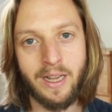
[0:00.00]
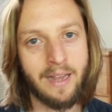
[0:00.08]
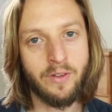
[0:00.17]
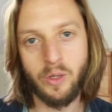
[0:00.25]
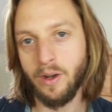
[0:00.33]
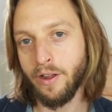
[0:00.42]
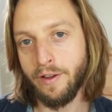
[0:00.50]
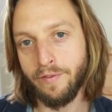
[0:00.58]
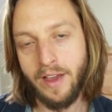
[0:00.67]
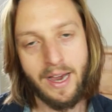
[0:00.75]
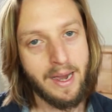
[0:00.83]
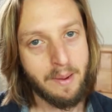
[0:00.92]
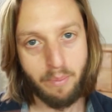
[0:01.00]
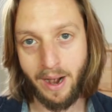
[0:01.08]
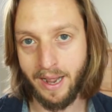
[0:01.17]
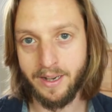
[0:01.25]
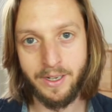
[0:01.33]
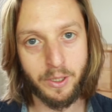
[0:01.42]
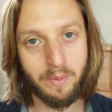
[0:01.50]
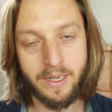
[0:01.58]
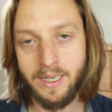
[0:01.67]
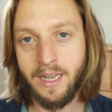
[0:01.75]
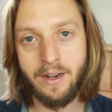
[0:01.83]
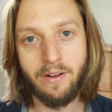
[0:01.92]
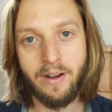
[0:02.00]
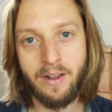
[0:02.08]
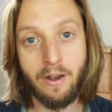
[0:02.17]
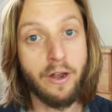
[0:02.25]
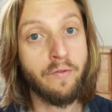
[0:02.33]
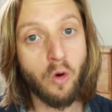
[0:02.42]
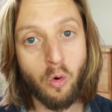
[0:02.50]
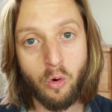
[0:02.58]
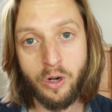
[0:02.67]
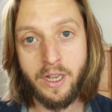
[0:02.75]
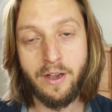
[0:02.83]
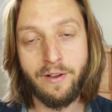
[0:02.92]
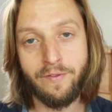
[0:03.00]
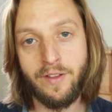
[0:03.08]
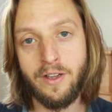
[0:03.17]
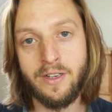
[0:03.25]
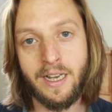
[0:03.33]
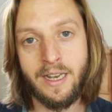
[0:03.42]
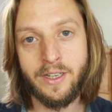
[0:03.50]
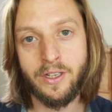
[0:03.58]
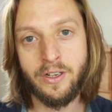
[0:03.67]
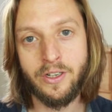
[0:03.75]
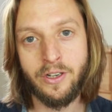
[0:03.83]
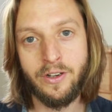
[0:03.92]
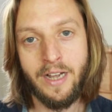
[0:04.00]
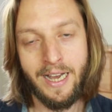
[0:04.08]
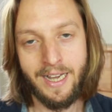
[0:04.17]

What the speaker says: It gives you a load of practice material, a load of audio for you to listen to.